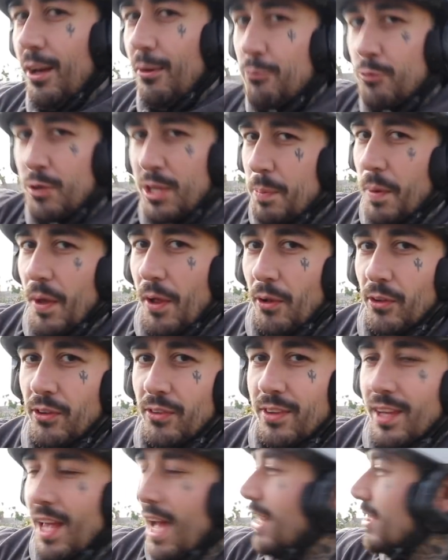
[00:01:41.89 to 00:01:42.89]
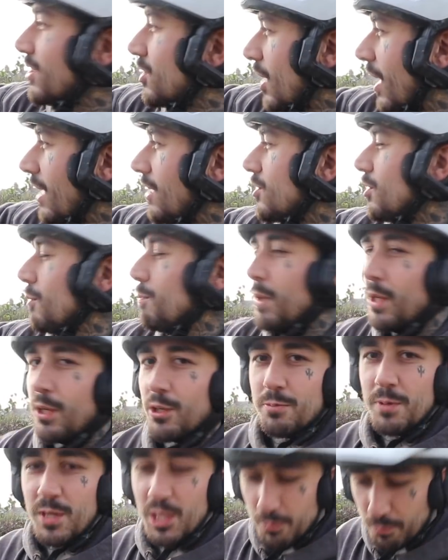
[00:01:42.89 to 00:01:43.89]
rebuilding and changing
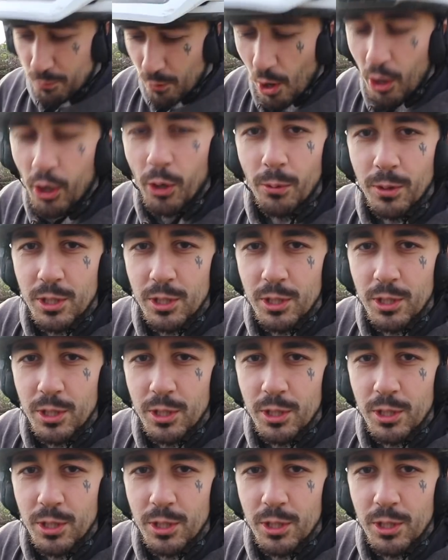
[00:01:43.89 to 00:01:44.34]
because my sprocket